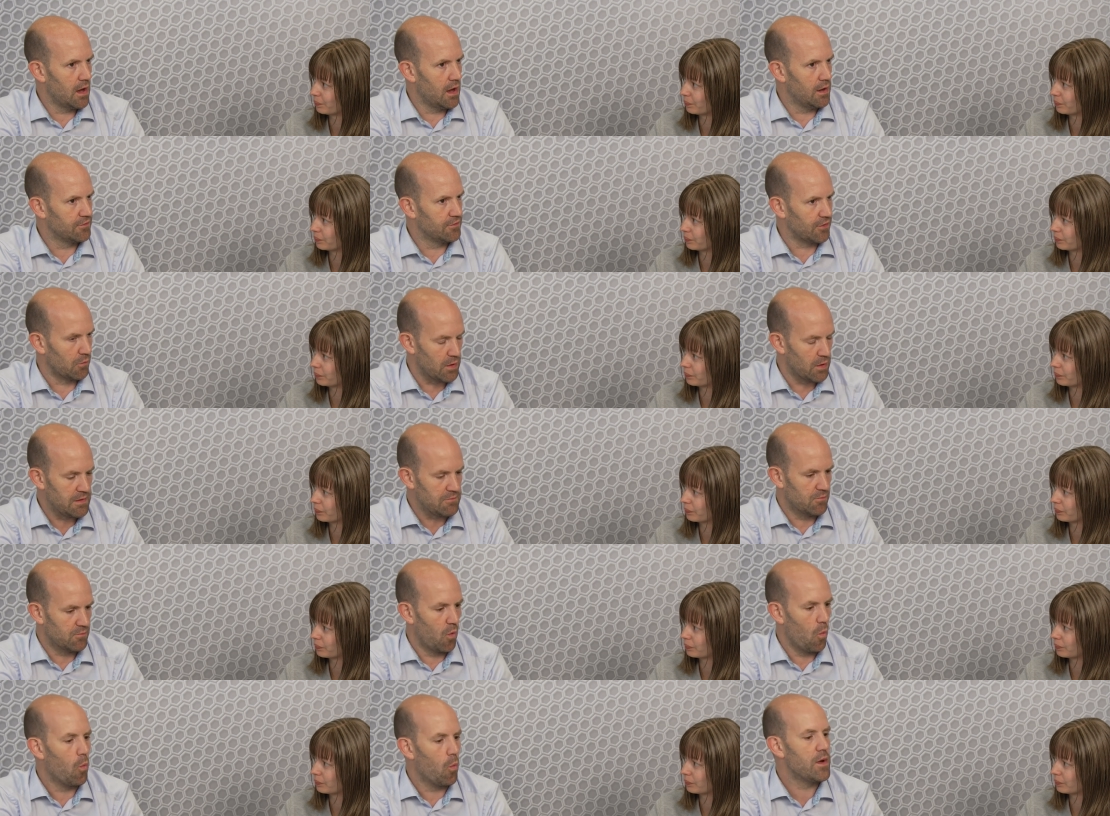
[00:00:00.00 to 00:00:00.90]
Speaker 1: uh, so we,
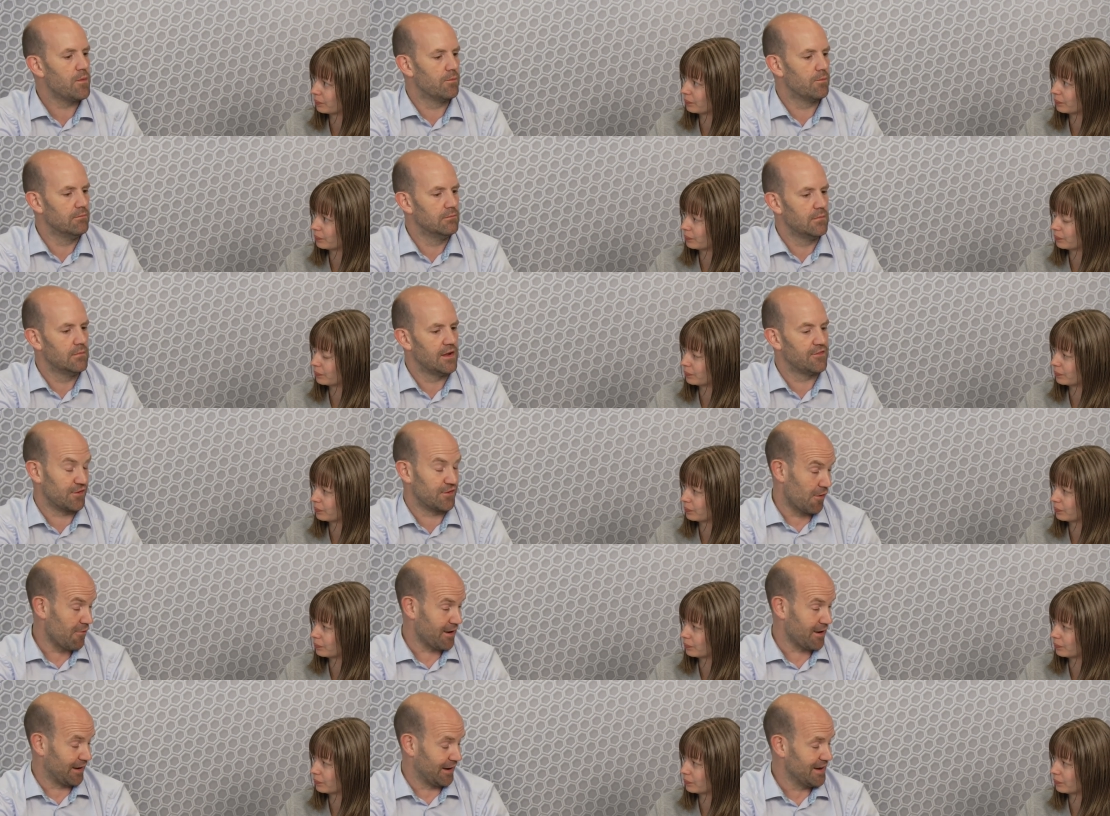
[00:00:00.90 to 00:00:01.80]
we
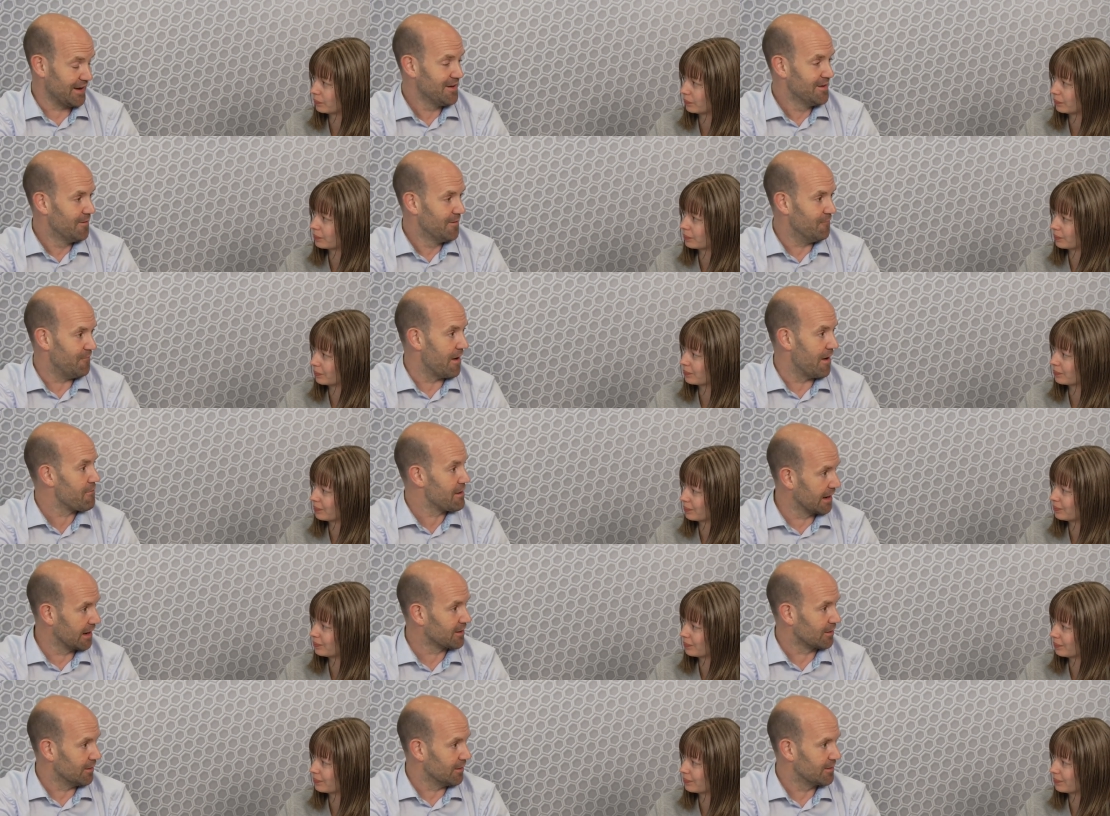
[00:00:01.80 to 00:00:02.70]
historically, very
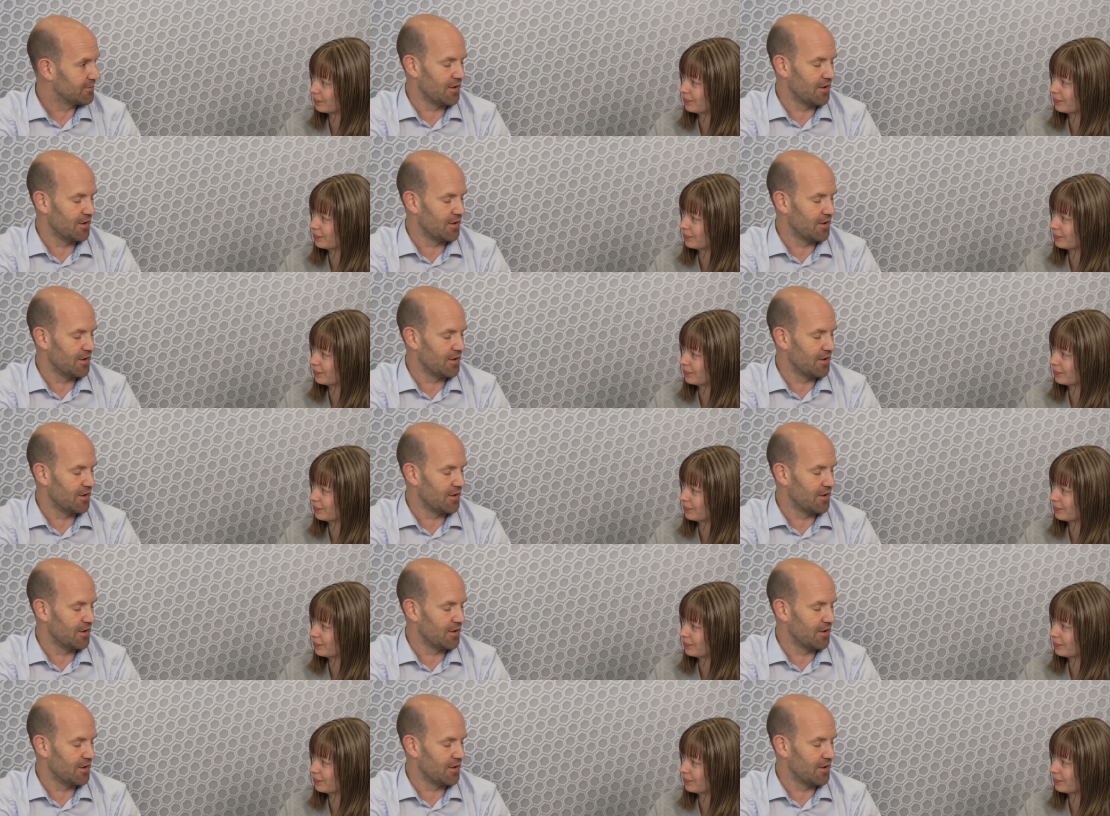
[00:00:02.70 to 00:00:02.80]
little.